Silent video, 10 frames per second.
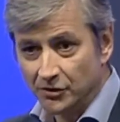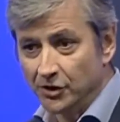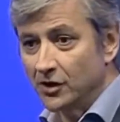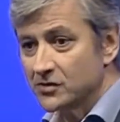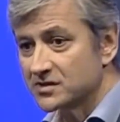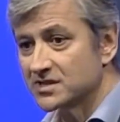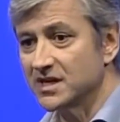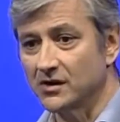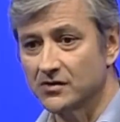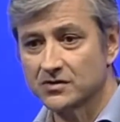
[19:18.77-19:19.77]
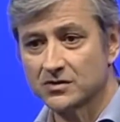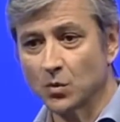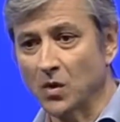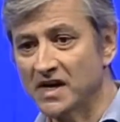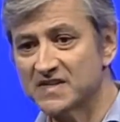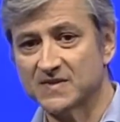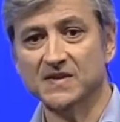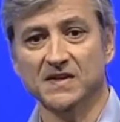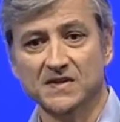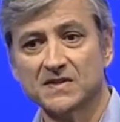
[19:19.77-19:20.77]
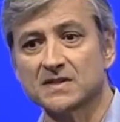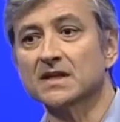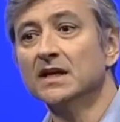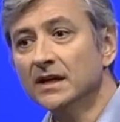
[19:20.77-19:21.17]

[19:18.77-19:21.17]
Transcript: north, south, west, east,